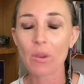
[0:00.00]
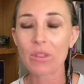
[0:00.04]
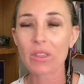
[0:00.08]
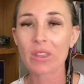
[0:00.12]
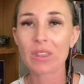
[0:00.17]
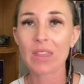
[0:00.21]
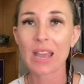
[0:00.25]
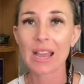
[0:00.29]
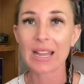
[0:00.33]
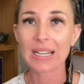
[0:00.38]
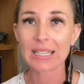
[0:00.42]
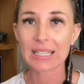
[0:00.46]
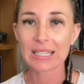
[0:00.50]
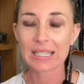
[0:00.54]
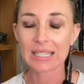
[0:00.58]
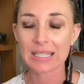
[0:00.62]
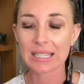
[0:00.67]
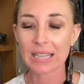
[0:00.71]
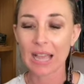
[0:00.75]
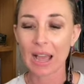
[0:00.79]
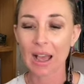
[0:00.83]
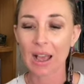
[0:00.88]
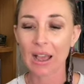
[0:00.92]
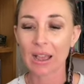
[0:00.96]
whether
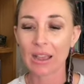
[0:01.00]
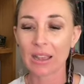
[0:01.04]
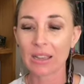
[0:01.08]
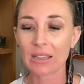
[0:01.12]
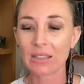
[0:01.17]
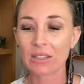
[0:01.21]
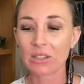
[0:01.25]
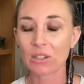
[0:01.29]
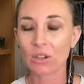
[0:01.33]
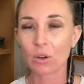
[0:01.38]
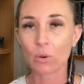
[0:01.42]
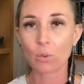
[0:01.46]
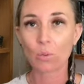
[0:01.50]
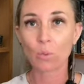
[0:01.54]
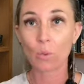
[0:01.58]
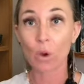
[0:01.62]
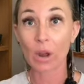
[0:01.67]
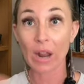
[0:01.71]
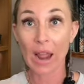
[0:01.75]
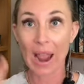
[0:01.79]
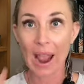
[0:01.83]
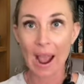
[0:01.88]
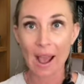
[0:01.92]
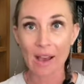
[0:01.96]
that's,
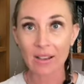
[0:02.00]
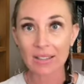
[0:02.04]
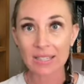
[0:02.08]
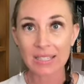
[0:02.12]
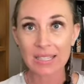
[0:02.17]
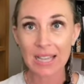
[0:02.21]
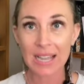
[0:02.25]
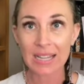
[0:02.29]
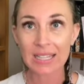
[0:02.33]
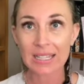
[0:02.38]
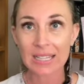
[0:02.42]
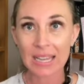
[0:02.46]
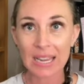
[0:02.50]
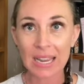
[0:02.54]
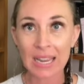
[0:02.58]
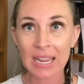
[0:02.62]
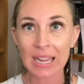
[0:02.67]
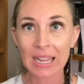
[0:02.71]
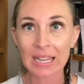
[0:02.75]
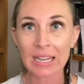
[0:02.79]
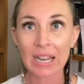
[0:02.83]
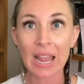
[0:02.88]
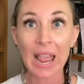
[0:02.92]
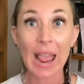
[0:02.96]
what house that's
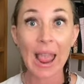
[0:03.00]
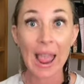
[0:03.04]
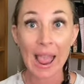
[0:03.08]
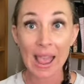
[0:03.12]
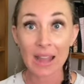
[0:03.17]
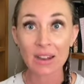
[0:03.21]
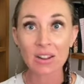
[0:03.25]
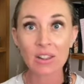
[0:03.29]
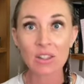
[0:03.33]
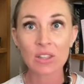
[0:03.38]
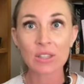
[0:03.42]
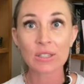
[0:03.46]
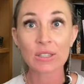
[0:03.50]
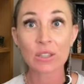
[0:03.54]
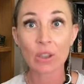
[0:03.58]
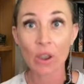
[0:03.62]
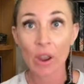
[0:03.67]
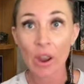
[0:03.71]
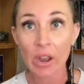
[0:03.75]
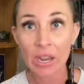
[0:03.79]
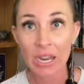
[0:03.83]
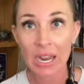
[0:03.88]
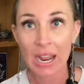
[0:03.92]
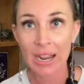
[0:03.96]
in and the
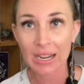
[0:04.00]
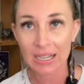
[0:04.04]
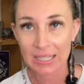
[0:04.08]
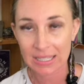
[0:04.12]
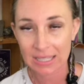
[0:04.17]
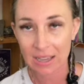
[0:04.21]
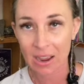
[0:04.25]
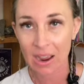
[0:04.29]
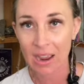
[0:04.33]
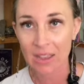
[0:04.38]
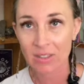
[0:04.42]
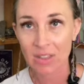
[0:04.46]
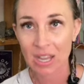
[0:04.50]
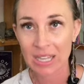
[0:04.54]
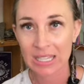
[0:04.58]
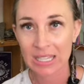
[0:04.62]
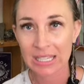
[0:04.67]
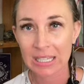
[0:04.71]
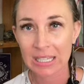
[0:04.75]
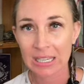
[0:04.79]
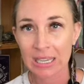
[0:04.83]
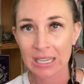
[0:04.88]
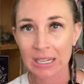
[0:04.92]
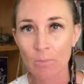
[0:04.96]
zodiac sign
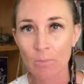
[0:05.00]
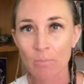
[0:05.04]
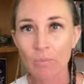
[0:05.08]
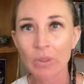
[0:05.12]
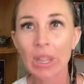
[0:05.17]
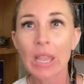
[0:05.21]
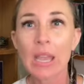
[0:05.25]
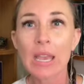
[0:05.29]
that's in,